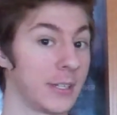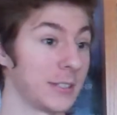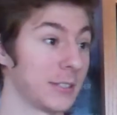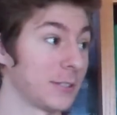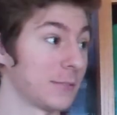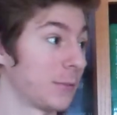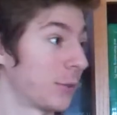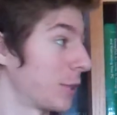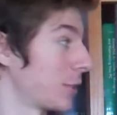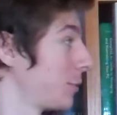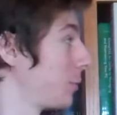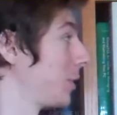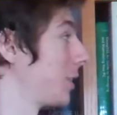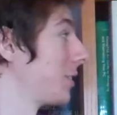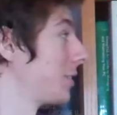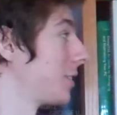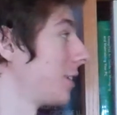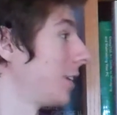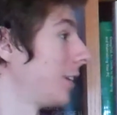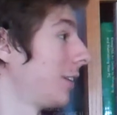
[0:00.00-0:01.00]
as far as we
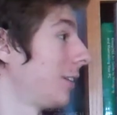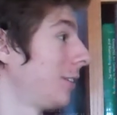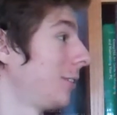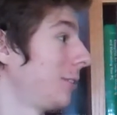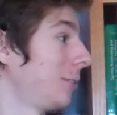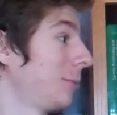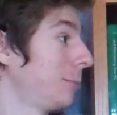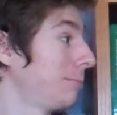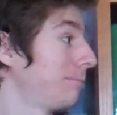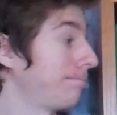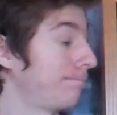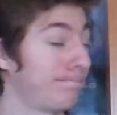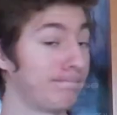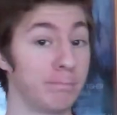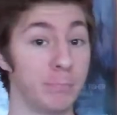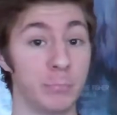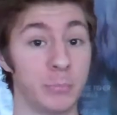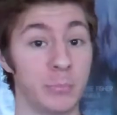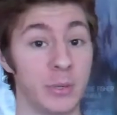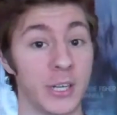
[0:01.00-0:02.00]
can tell,
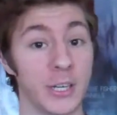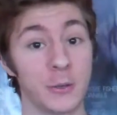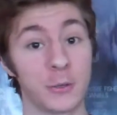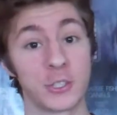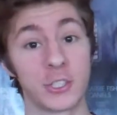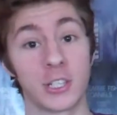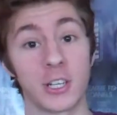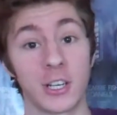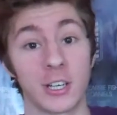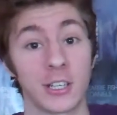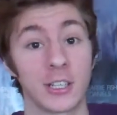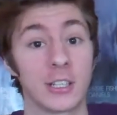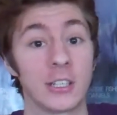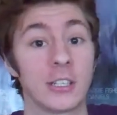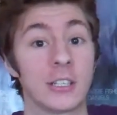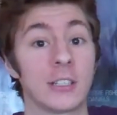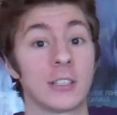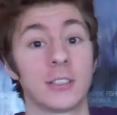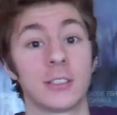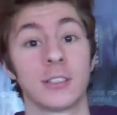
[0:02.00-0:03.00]
BioShock
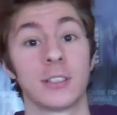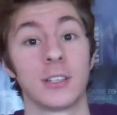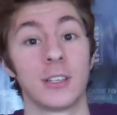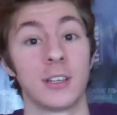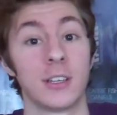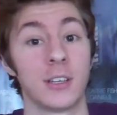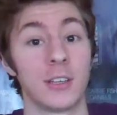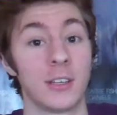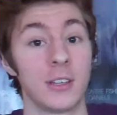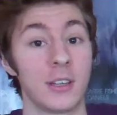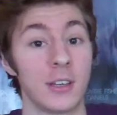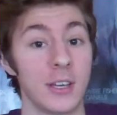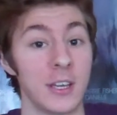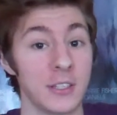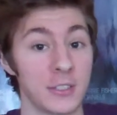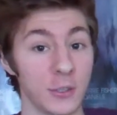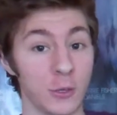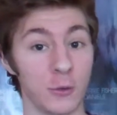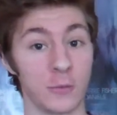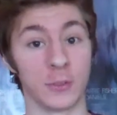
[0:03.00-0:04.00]

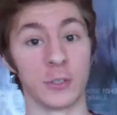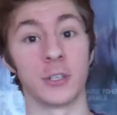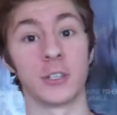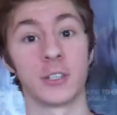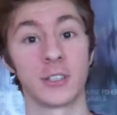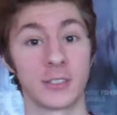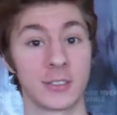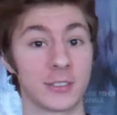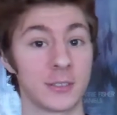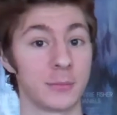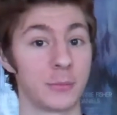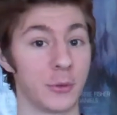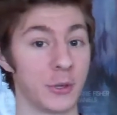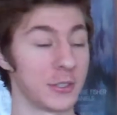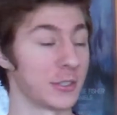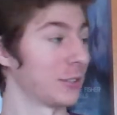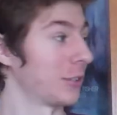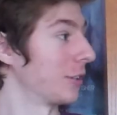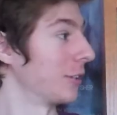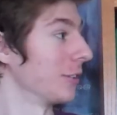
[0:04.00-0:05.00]
is over,
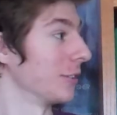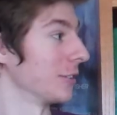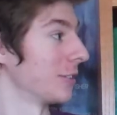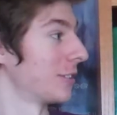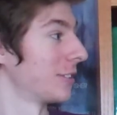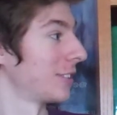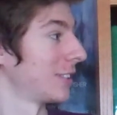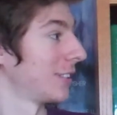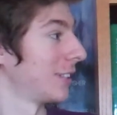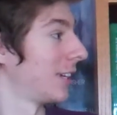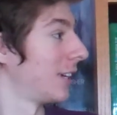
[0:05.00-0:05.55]
boys and girls.